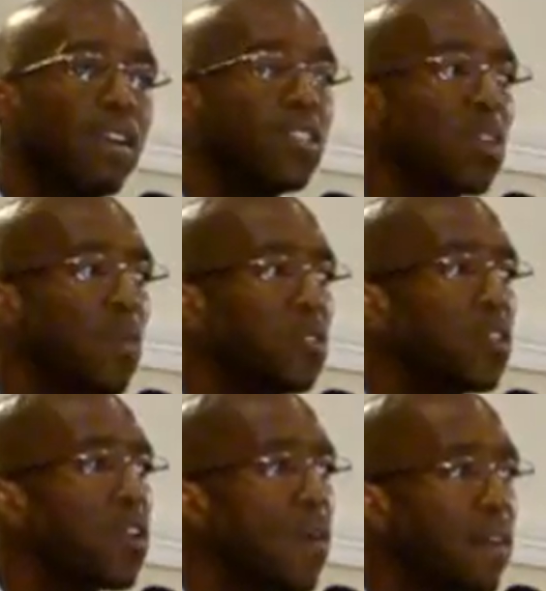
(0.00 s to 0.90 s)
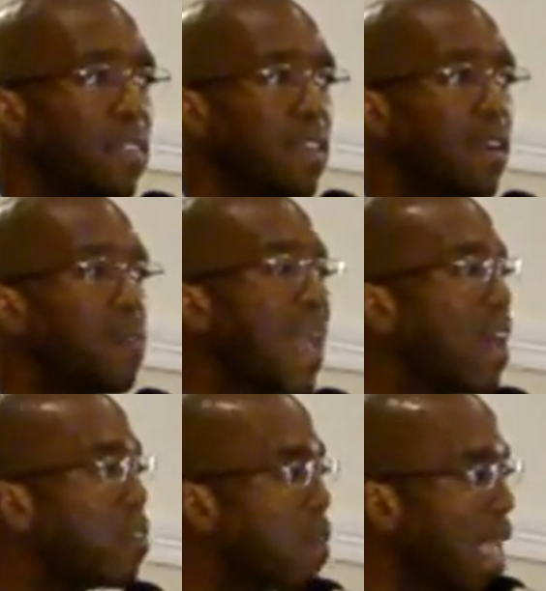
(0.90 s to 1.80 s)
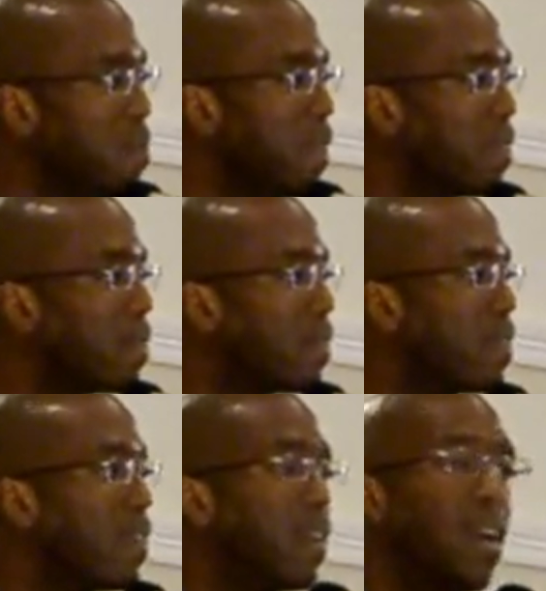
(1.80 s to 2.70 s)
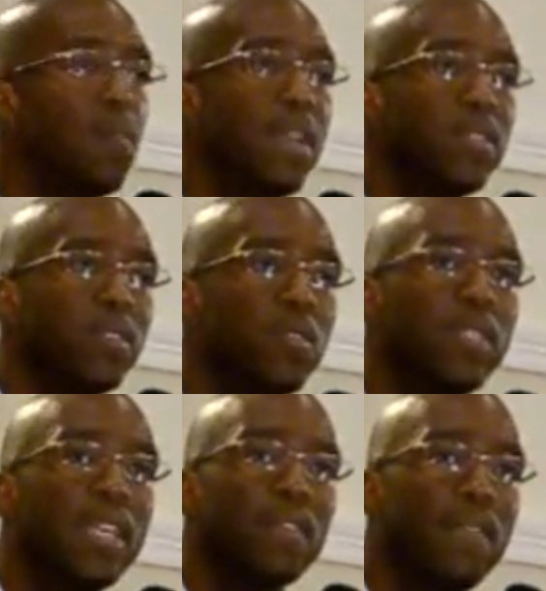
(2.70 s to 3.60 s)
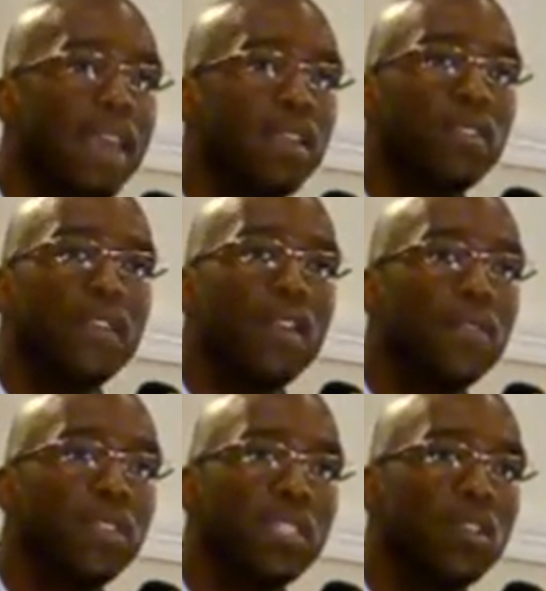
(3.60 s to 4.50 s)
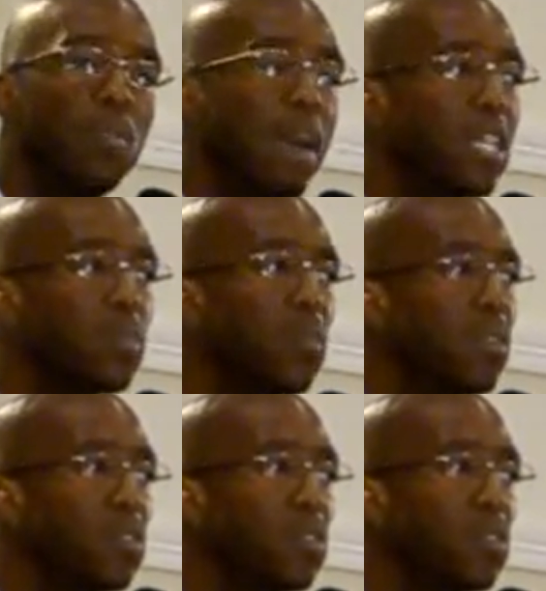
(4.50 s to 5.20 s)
or someone who's going to go out there, pound the pavement, make sure that we take advantage of every single possible